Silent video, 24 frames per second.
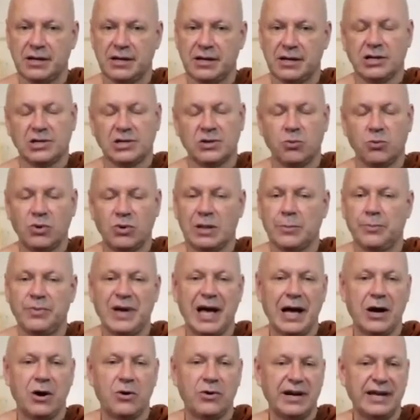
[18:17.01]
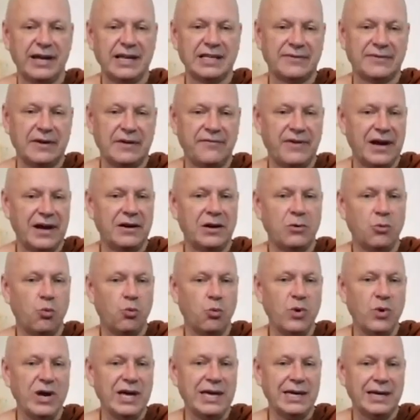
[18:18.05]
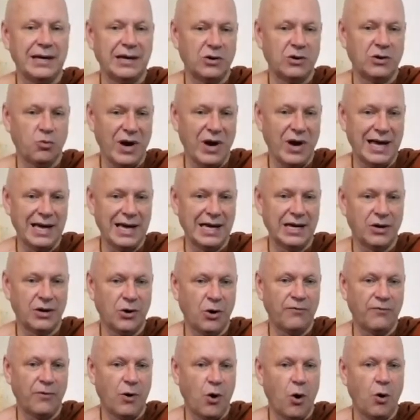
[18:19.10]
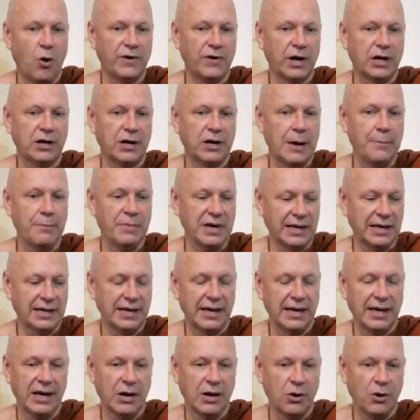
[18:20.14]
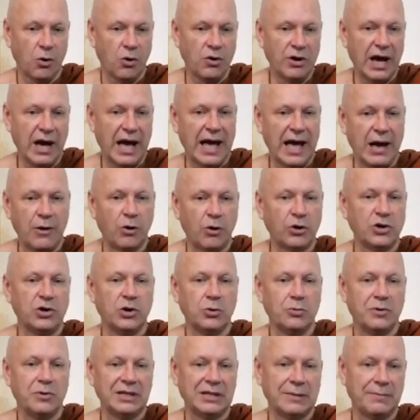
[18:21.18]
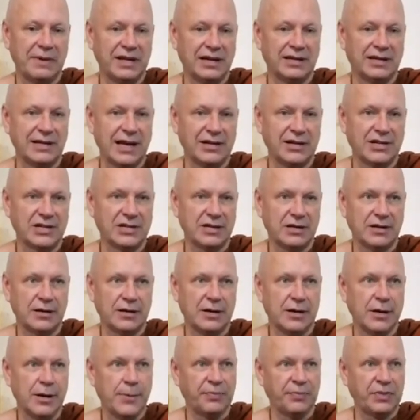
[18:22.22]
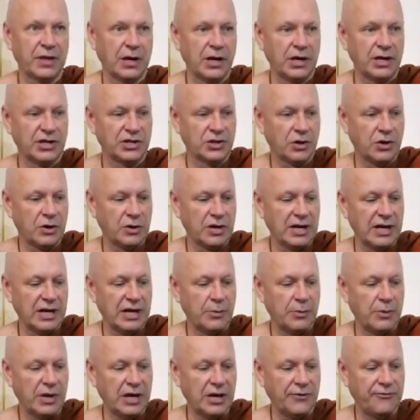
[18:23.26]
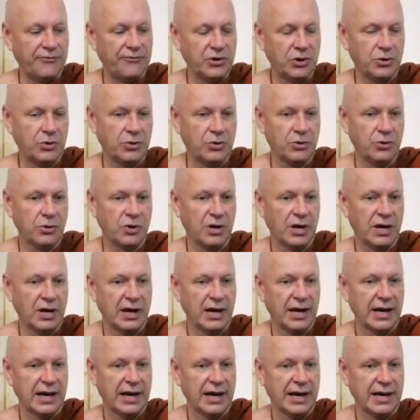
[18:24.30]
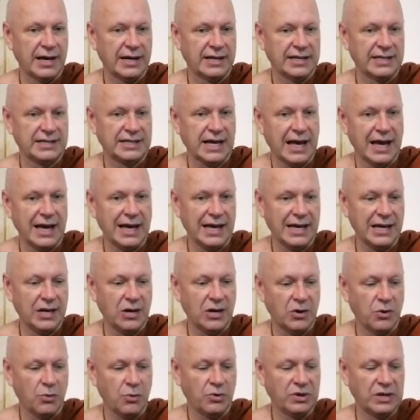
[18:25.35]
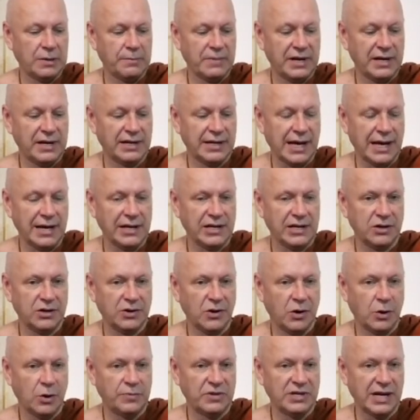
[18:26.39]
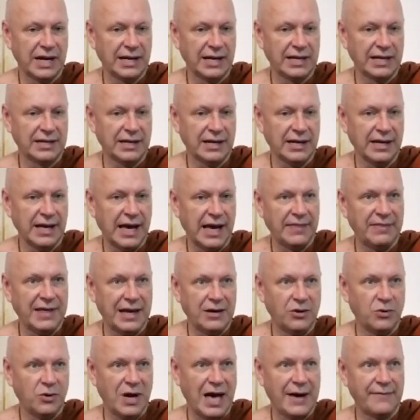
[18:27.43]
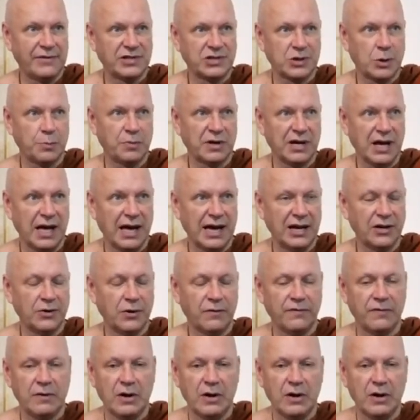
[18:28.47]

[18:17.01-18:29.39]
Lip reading: So willpower is a very weak way of overcoming or doing the meditation. So if you stay with a meditation object and then you have some kind of